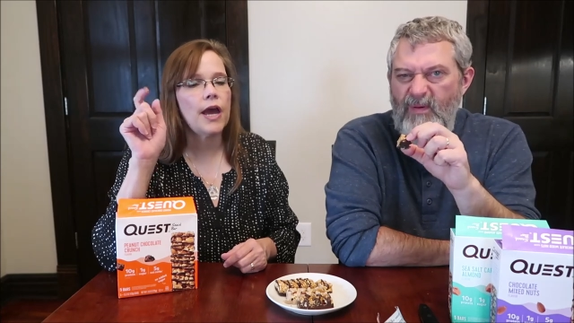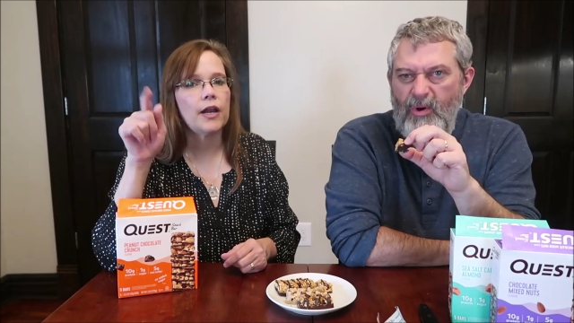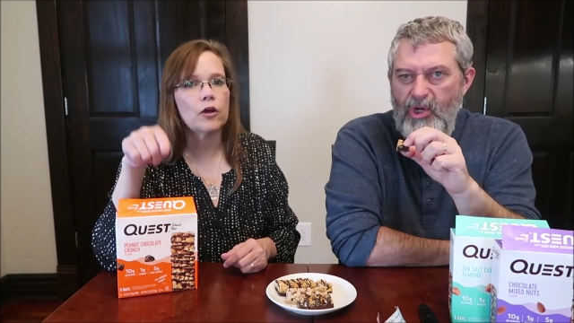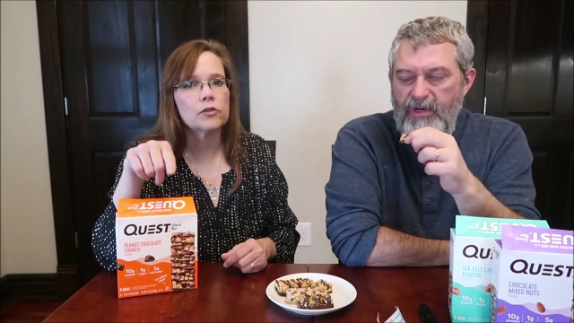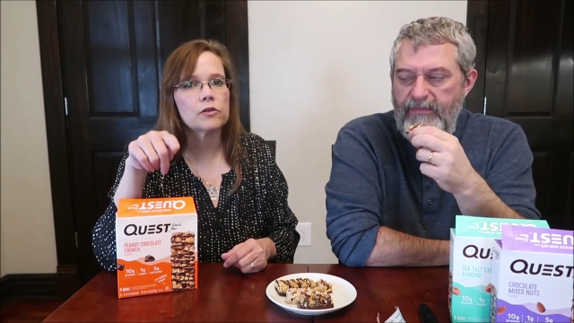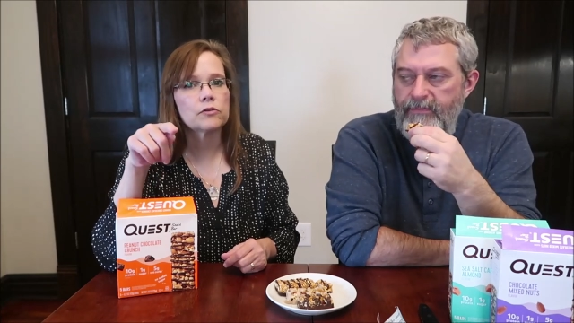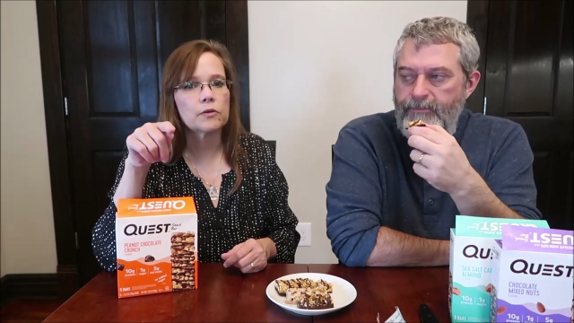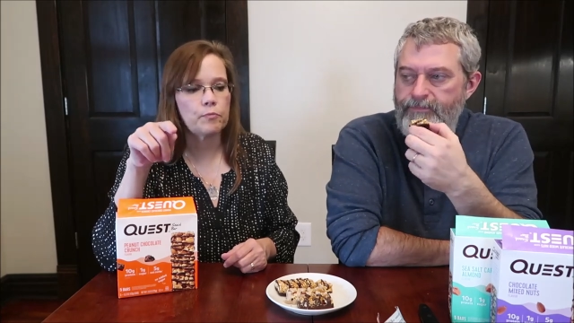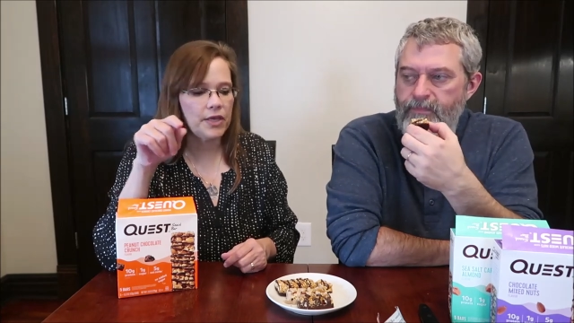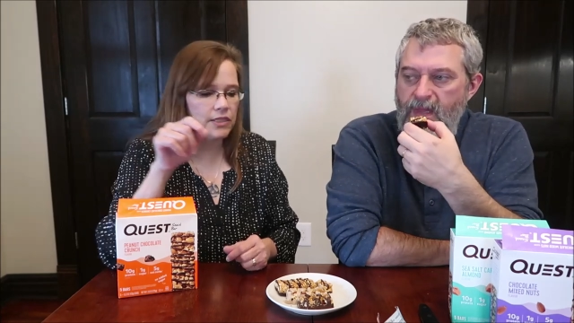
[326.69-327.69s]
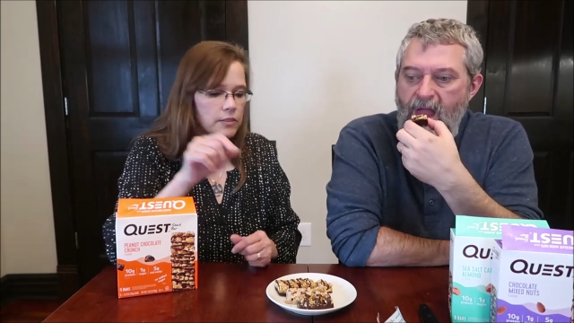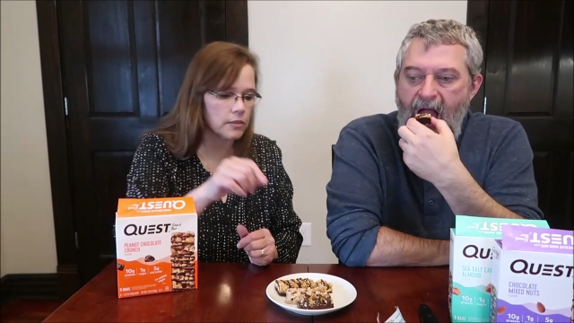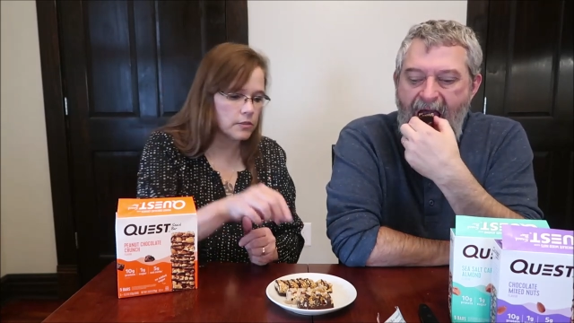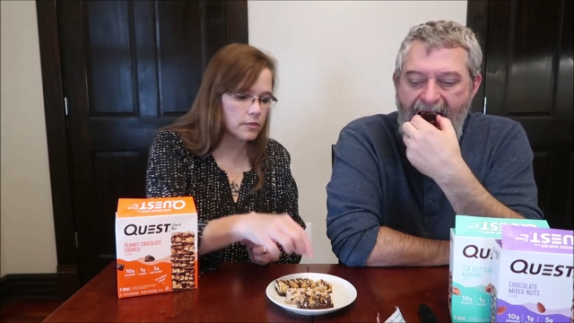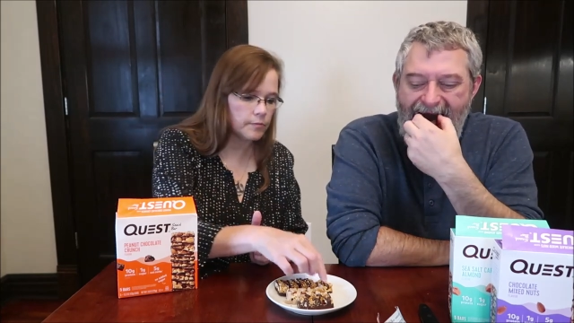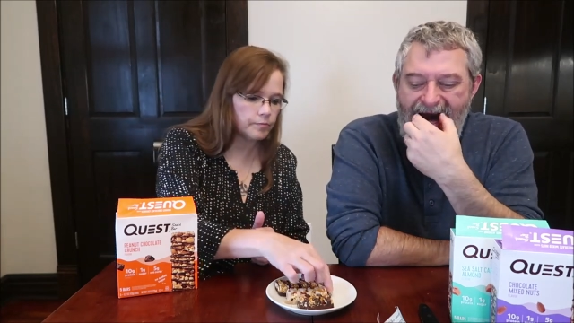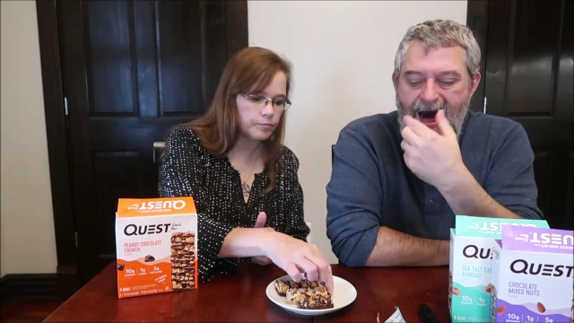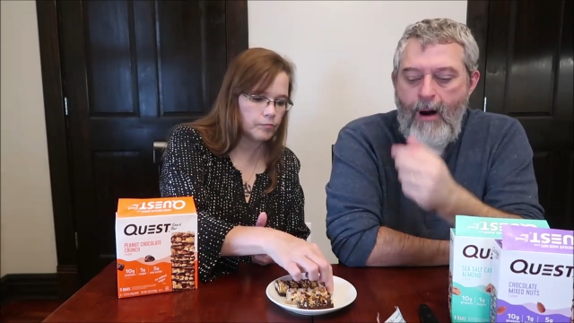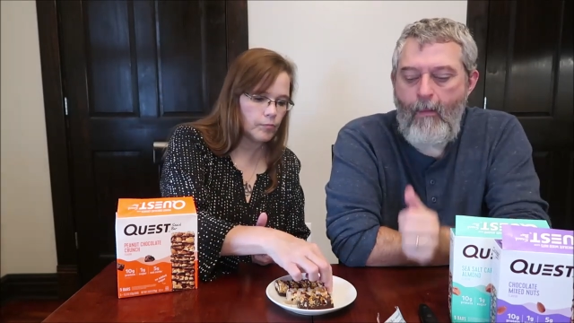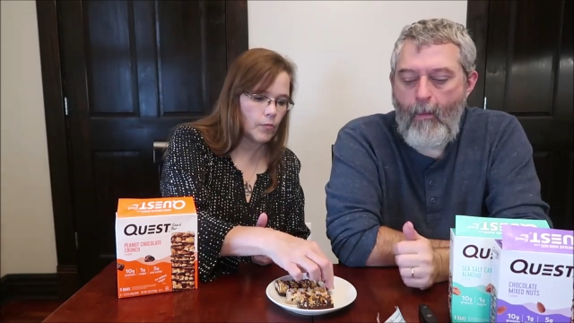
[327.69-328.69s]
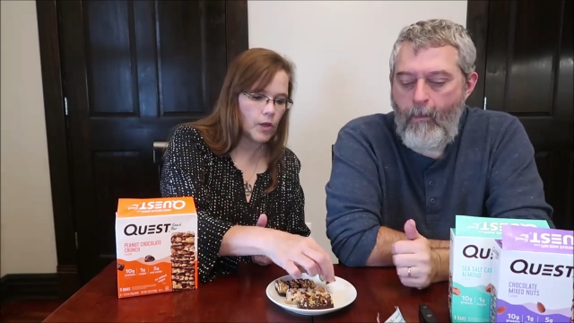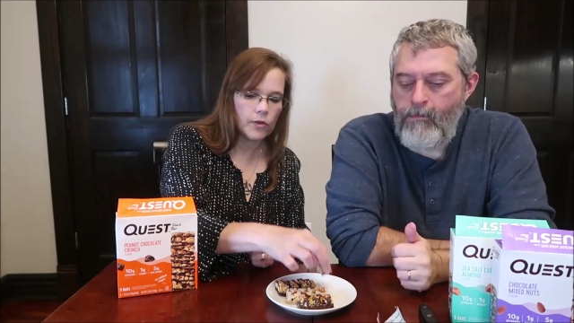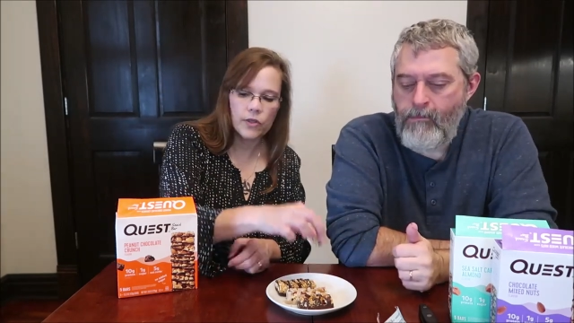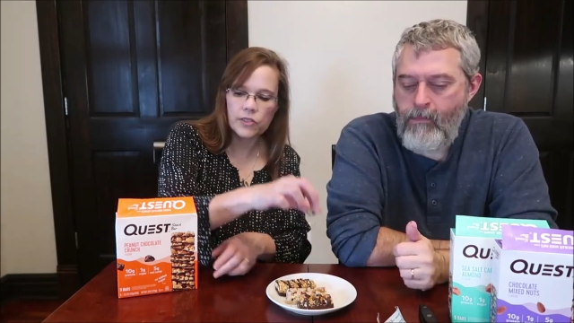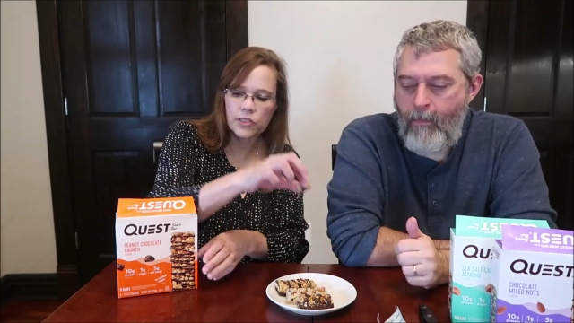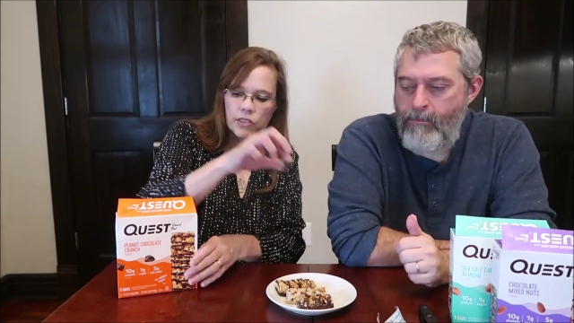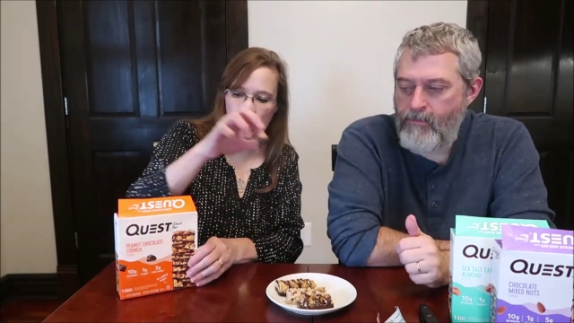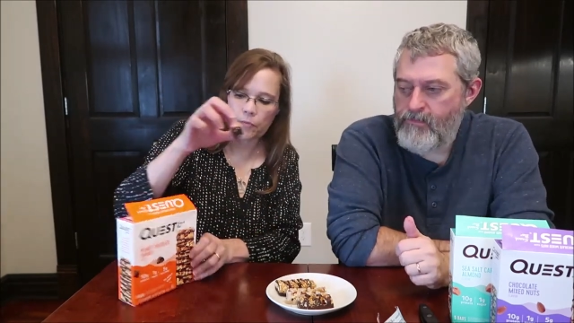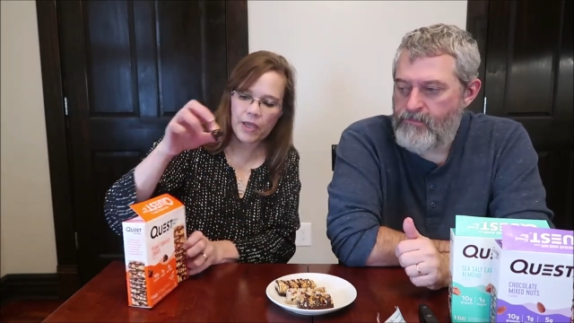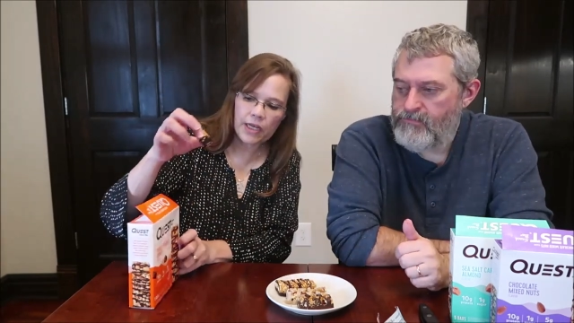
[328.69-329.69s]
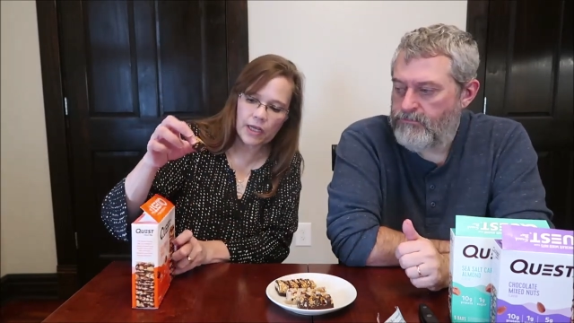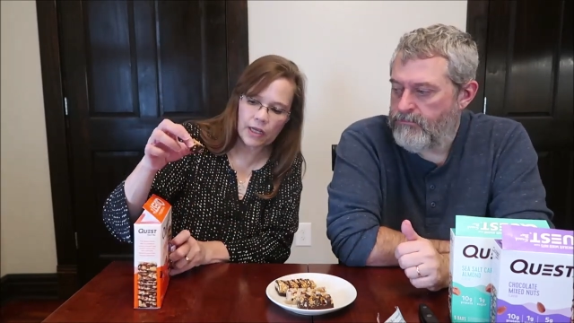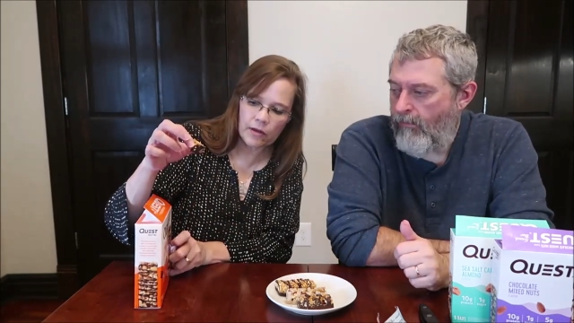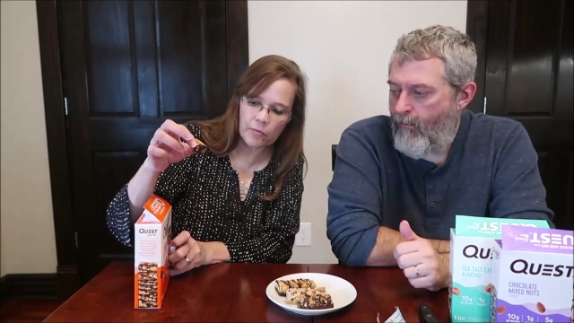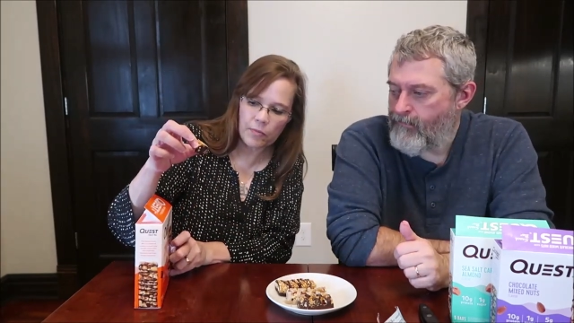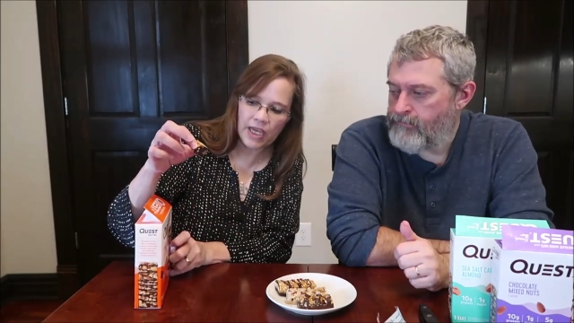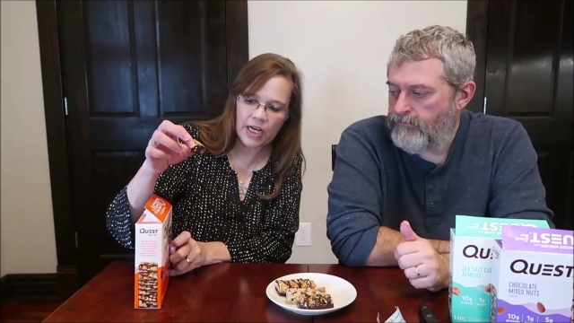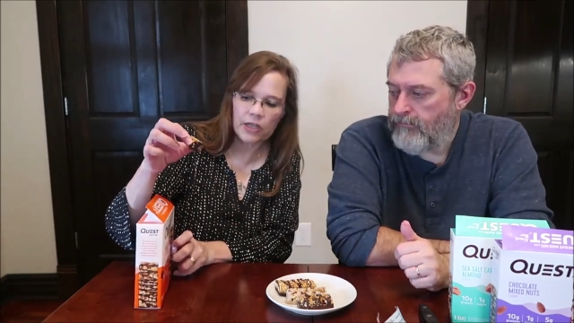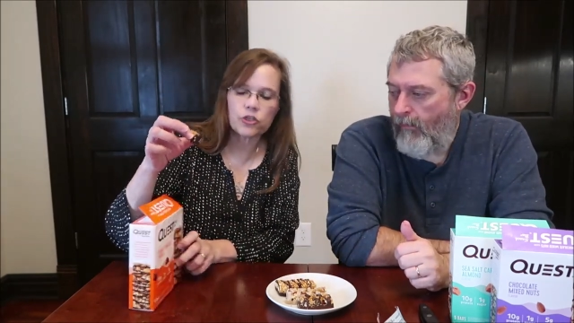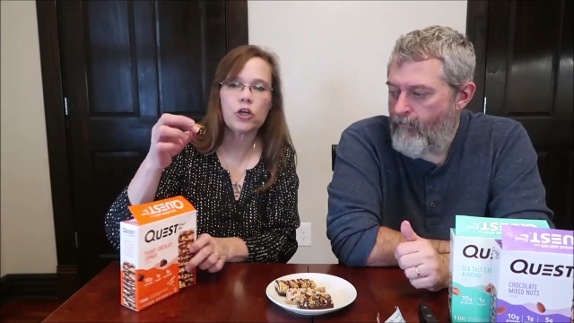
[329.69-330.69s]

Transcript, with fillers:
Speaker 1: and also some pizzas. This is the peanut peanut